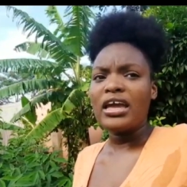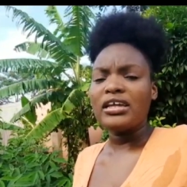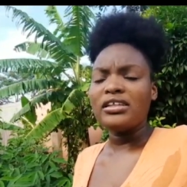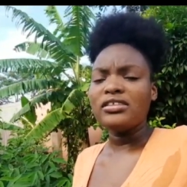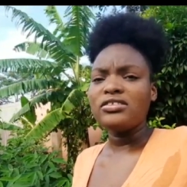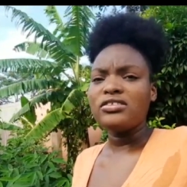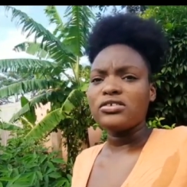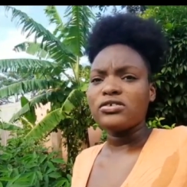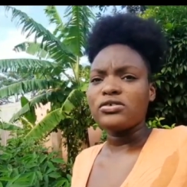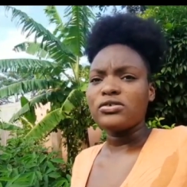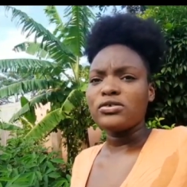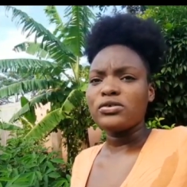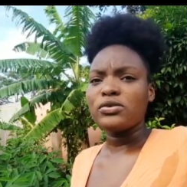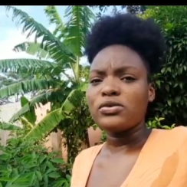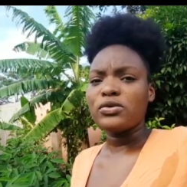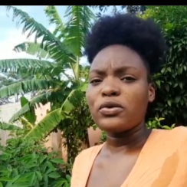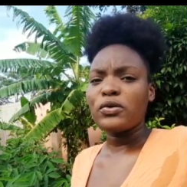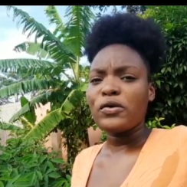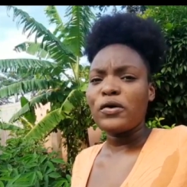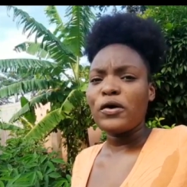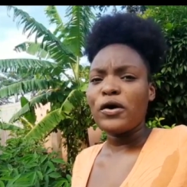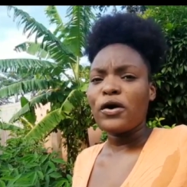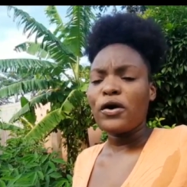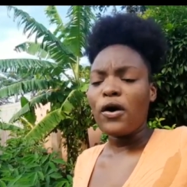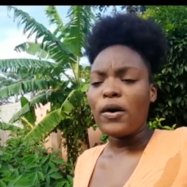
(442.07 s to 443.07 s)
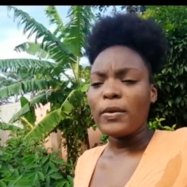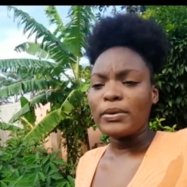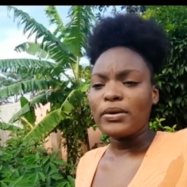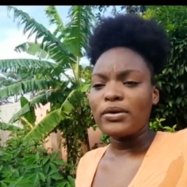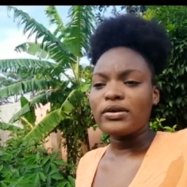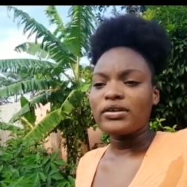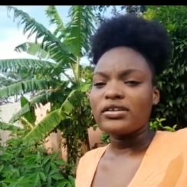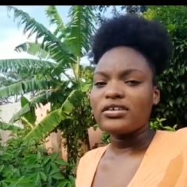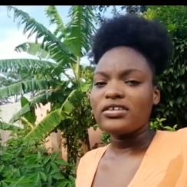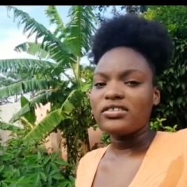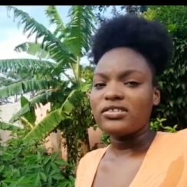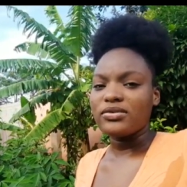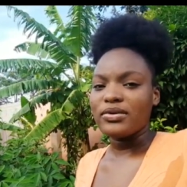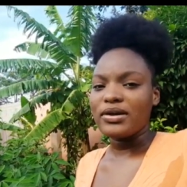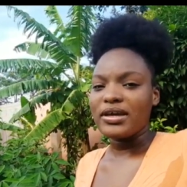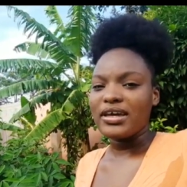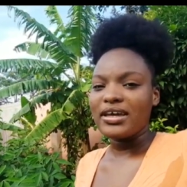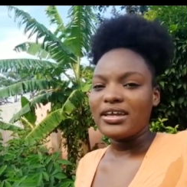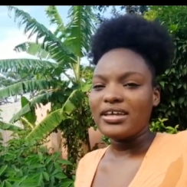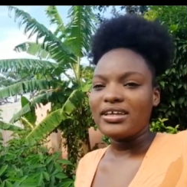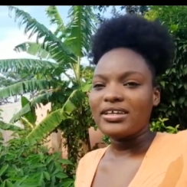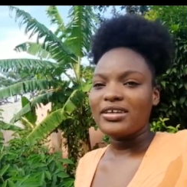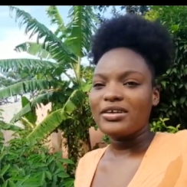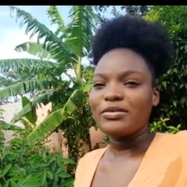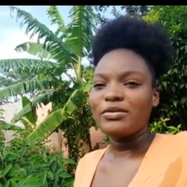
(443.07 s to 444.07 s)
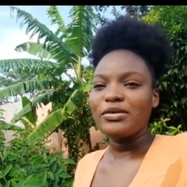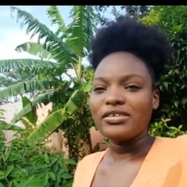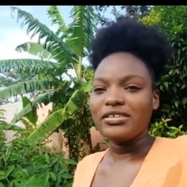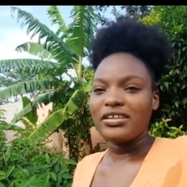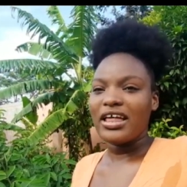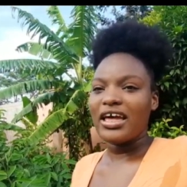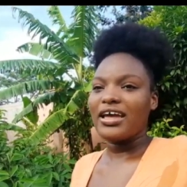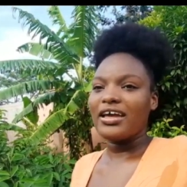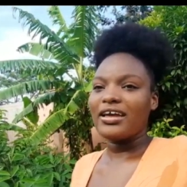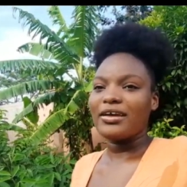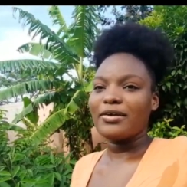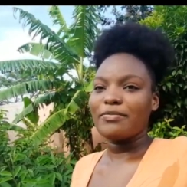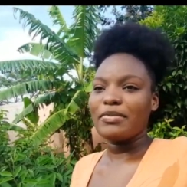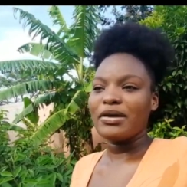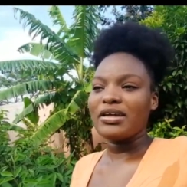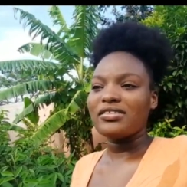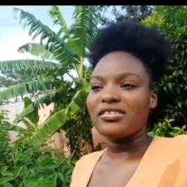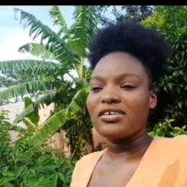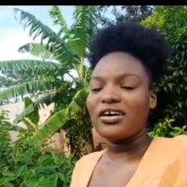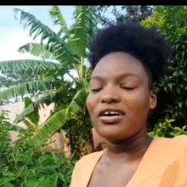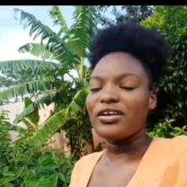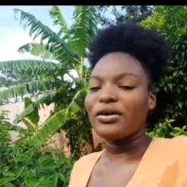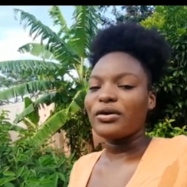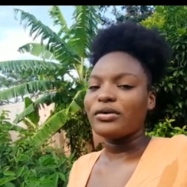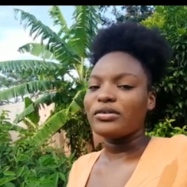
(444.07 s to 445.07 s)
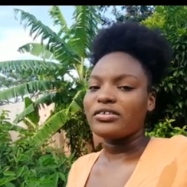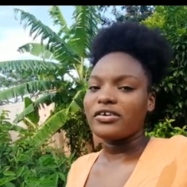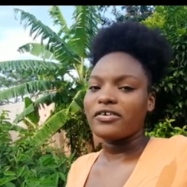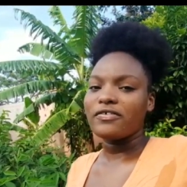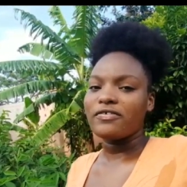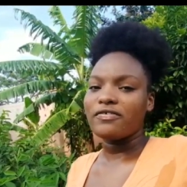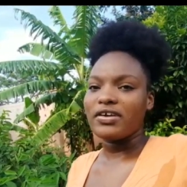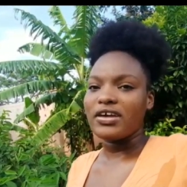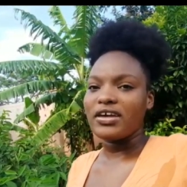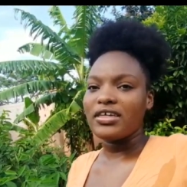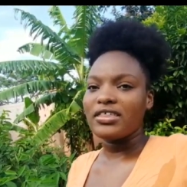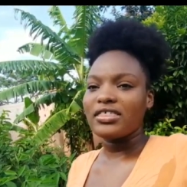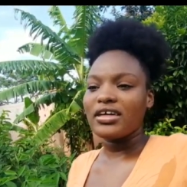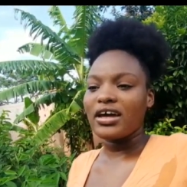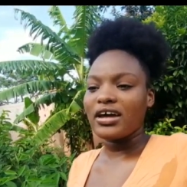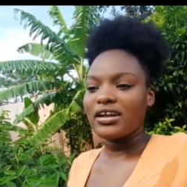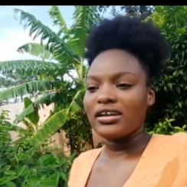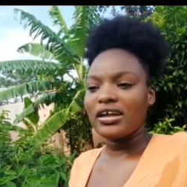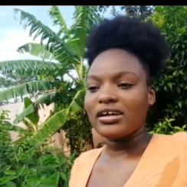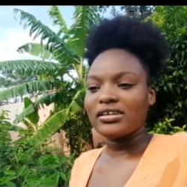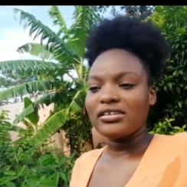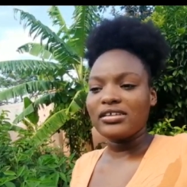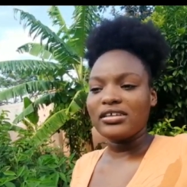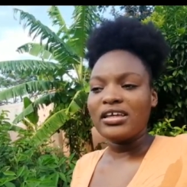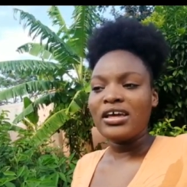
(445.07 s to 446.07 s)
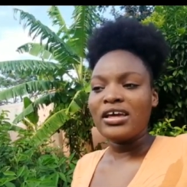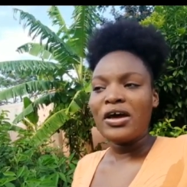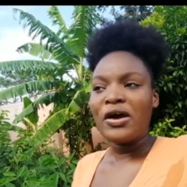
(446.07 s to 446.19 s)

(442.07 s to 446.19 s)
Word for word: it to come out this way it was like basically out of faith and uh,